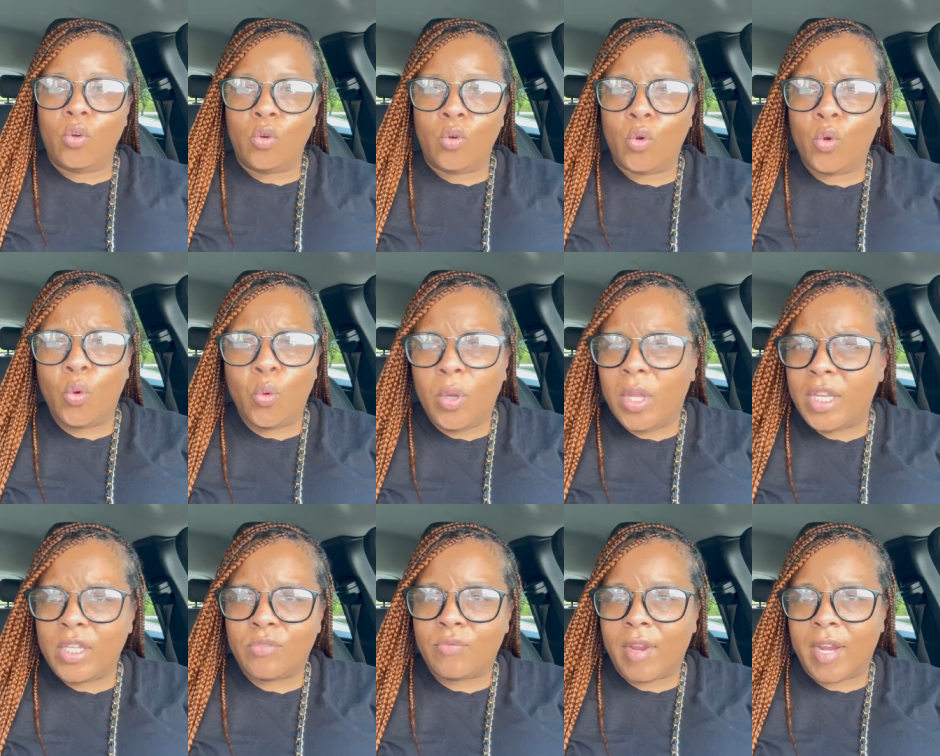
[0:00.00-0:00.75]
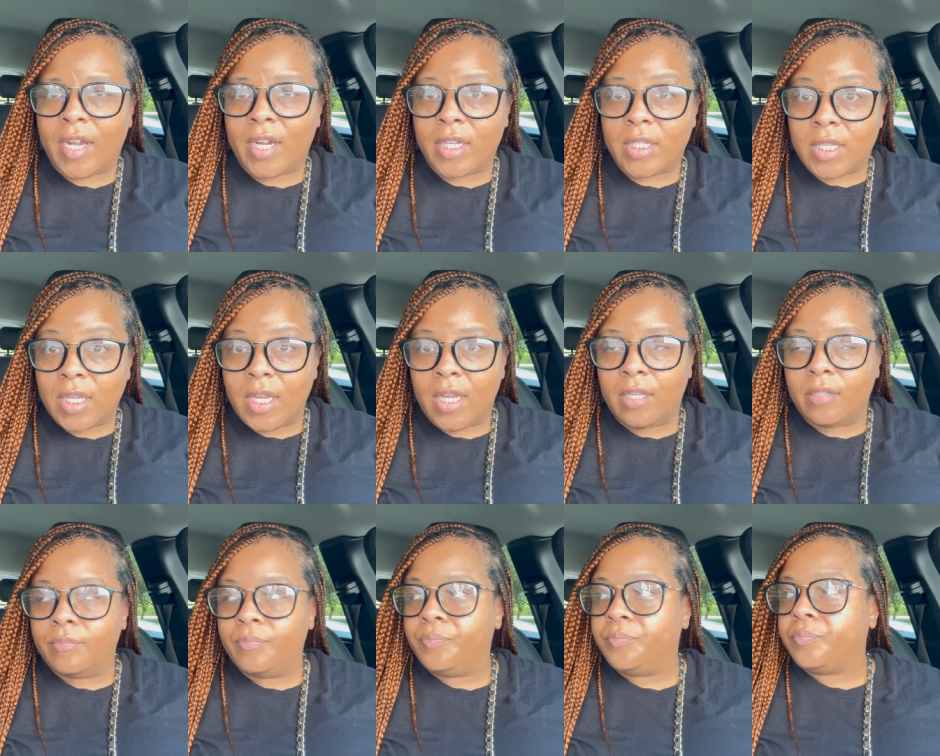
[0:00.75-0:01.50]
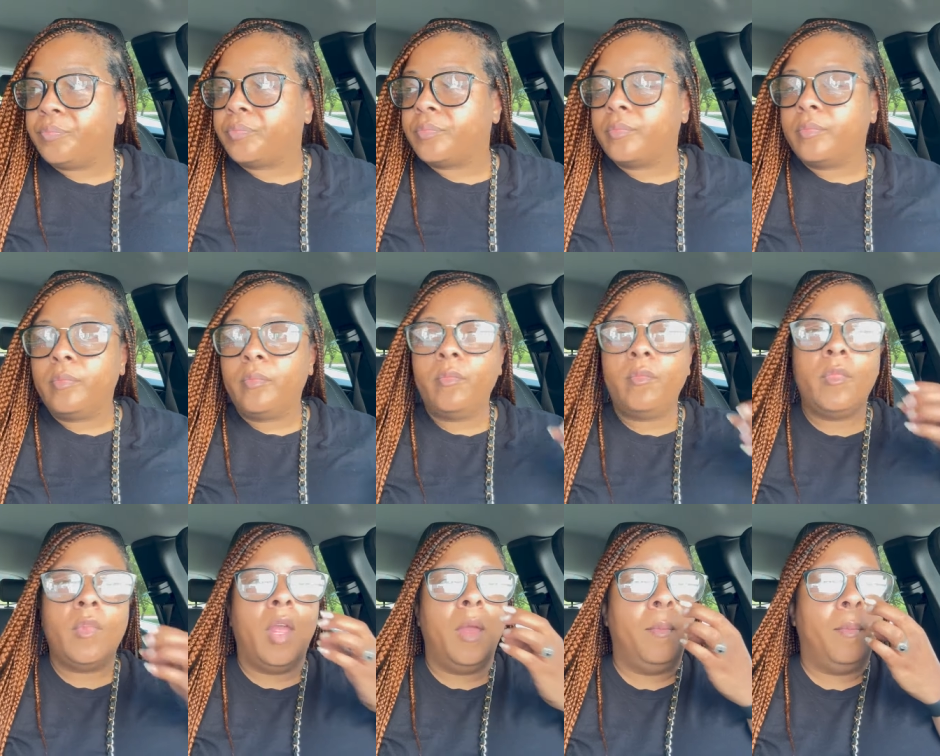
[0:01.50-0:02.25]
who he's rated a 10.
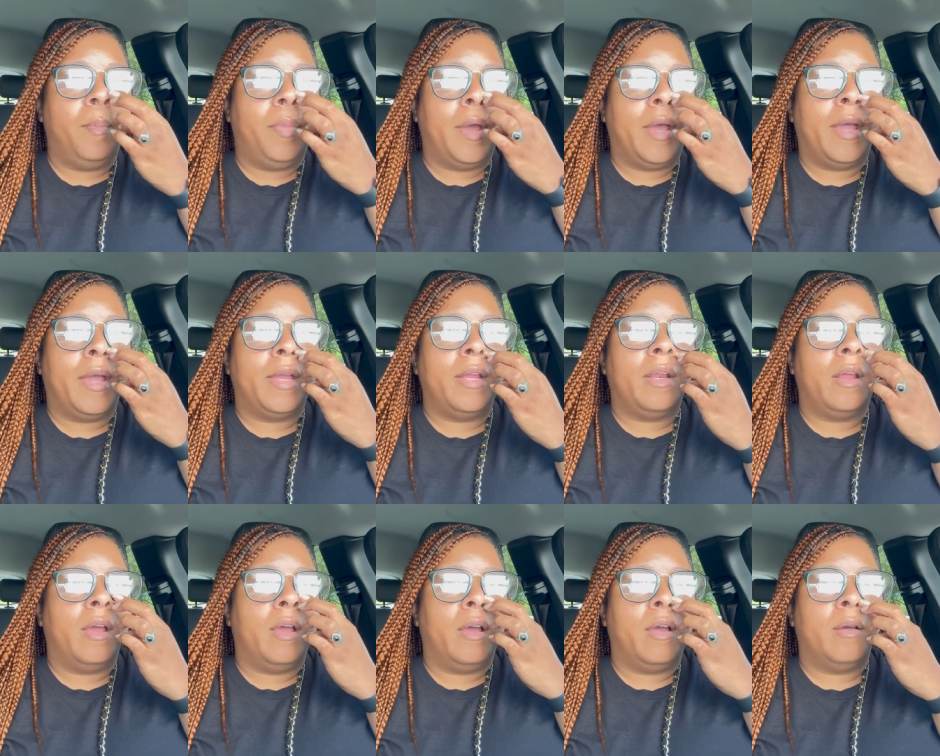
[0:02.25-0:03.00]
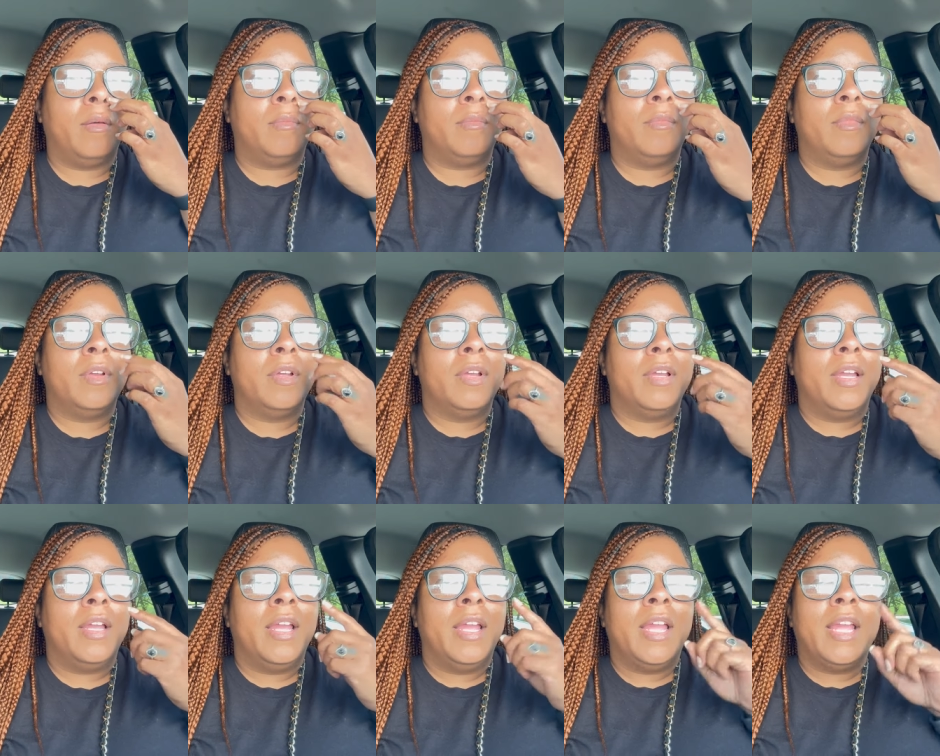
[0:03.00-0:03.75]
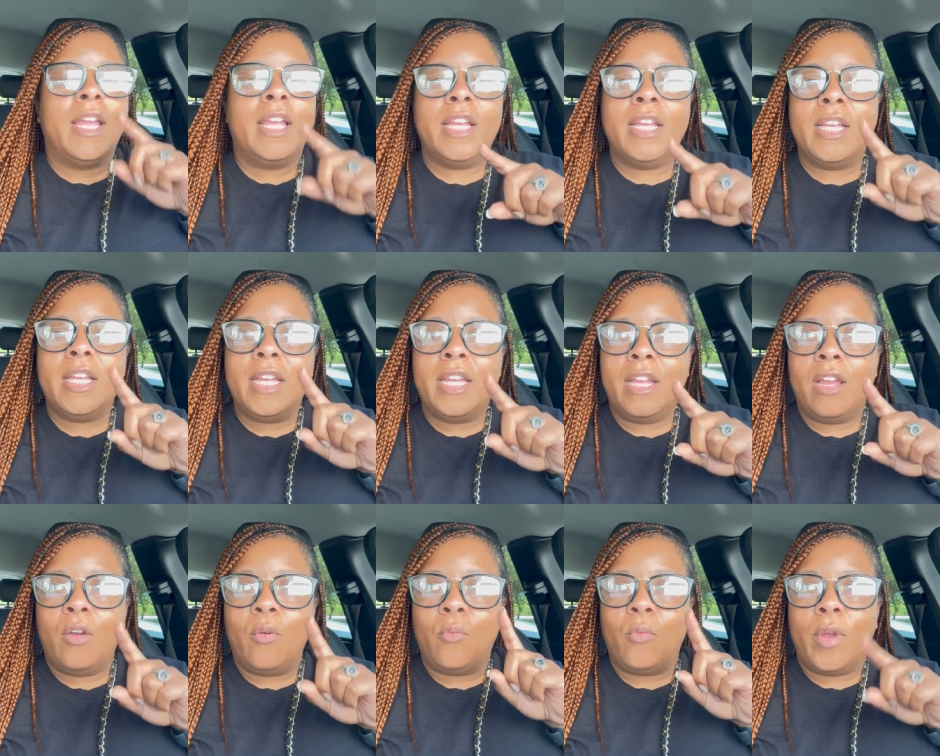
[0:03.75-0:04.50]
But
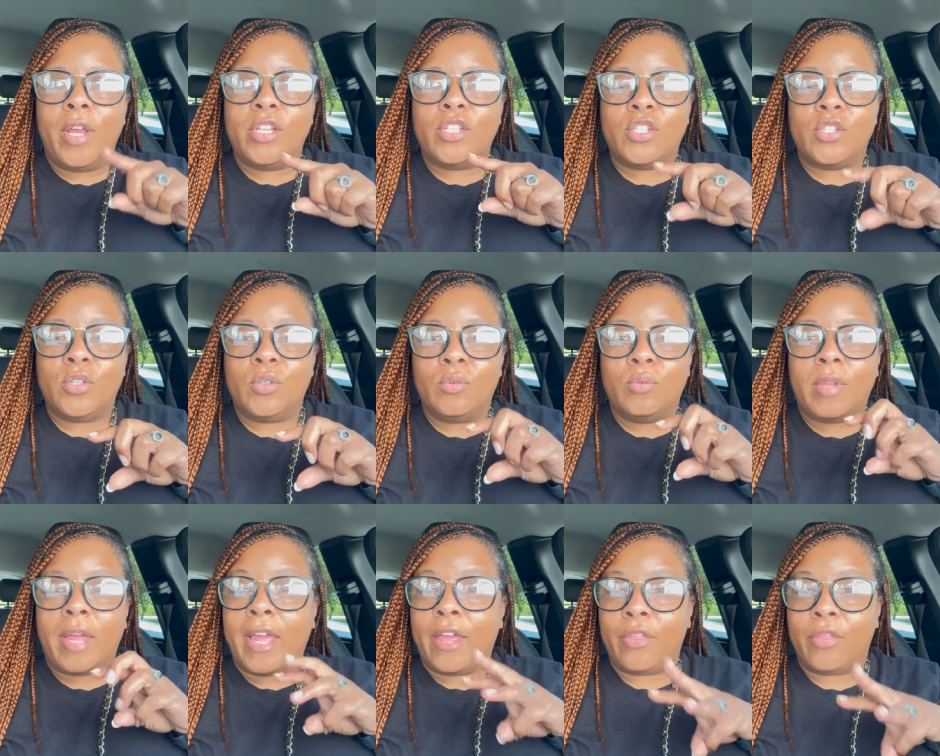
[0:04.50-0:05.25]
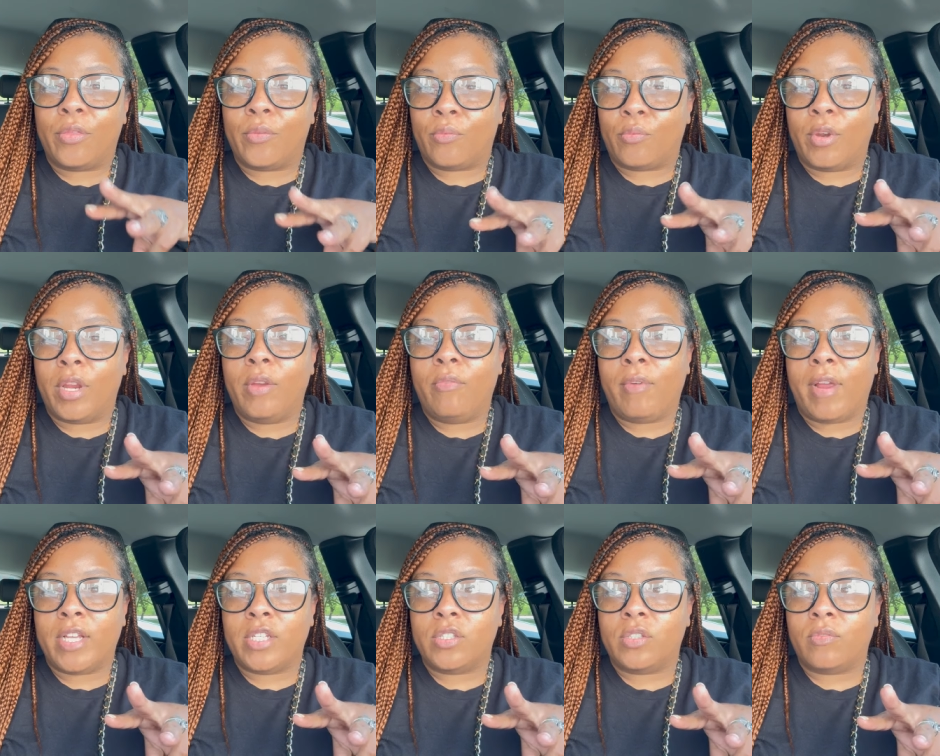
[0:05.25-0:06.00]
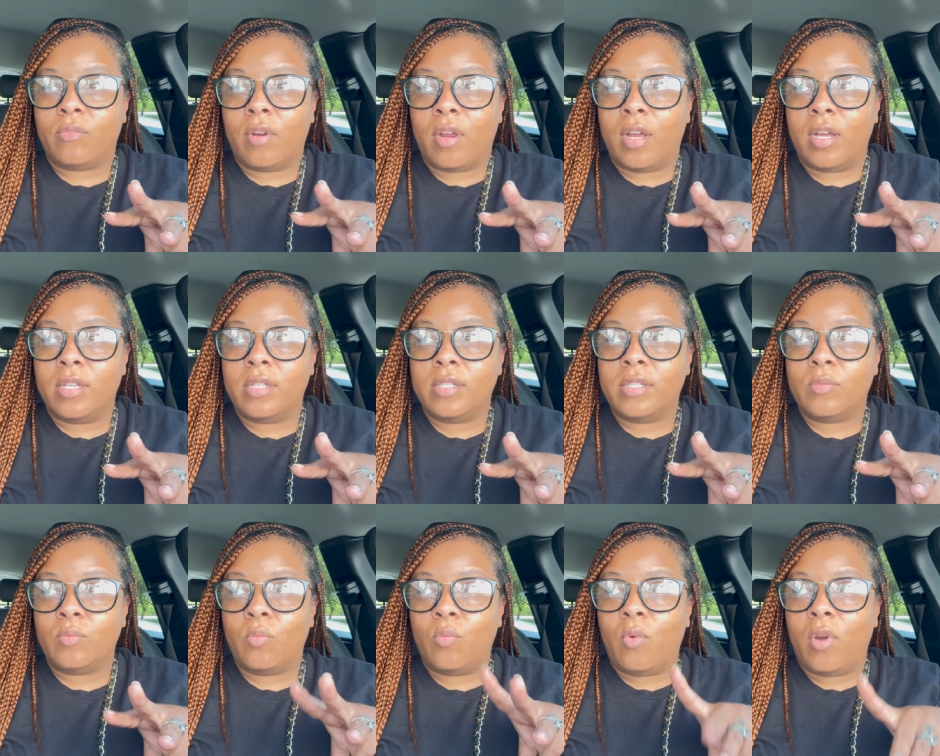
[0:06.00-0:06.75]
he went to like 3
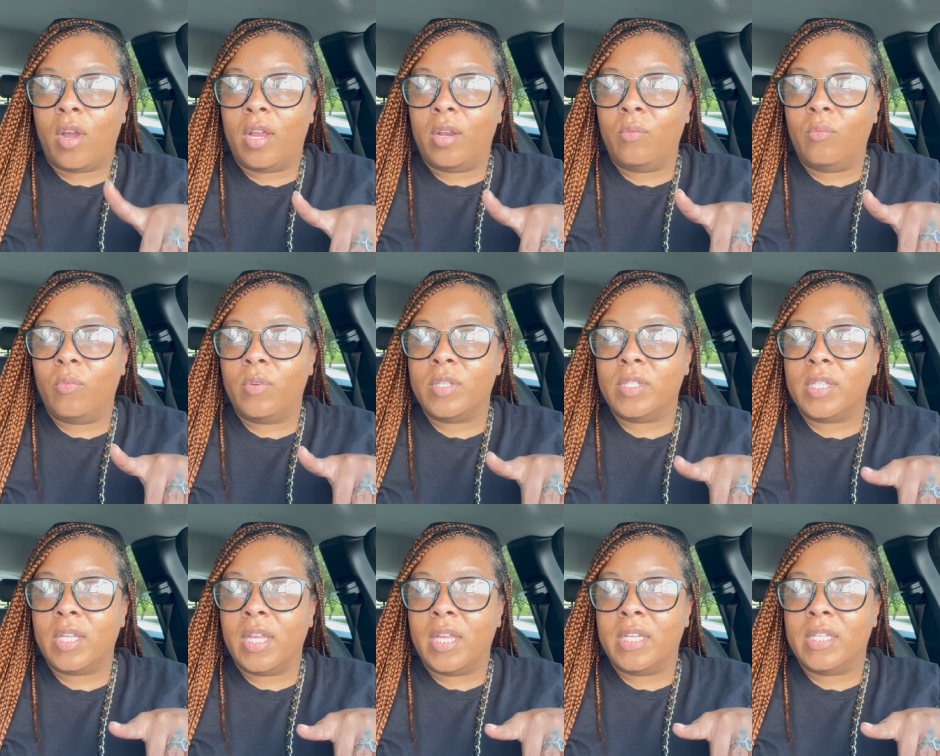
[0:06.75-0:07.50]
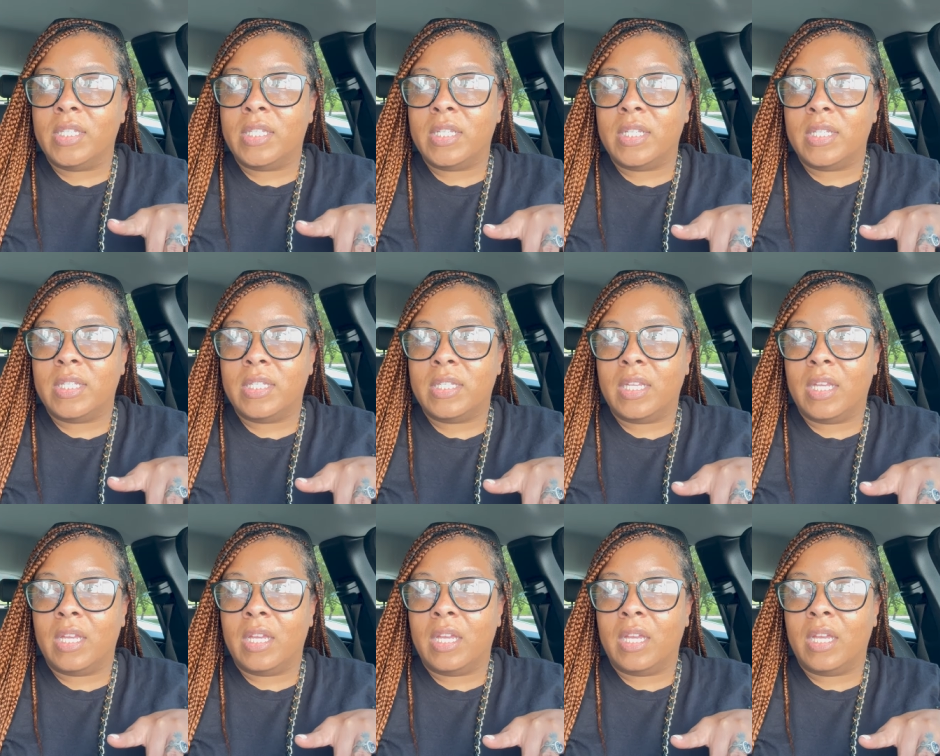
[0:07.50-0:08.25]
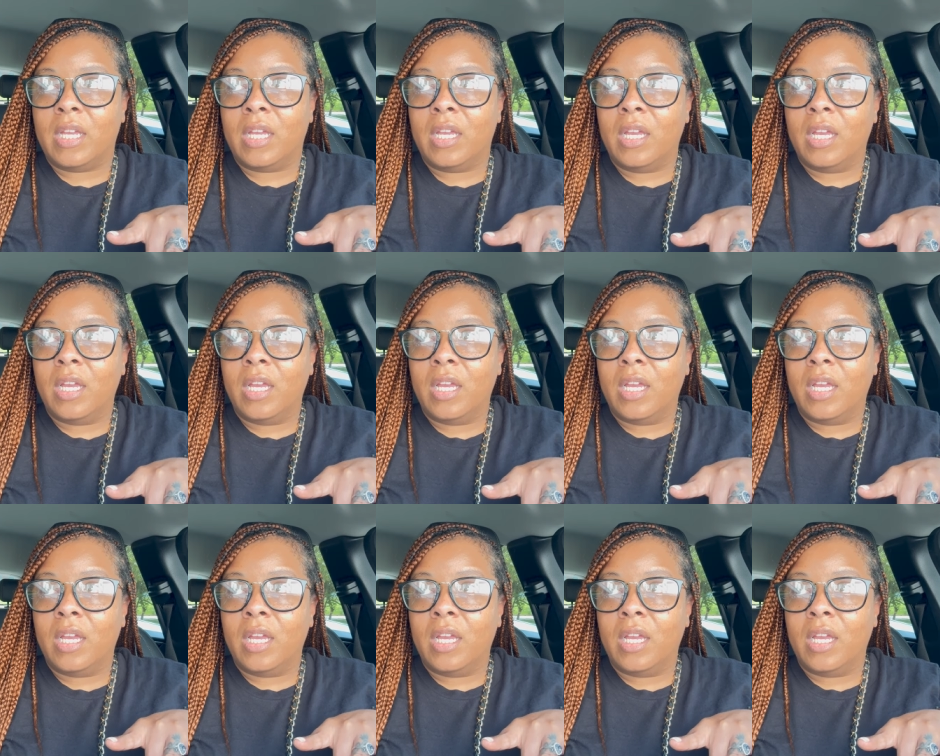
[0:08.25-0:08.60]
restaurants. One was in DC,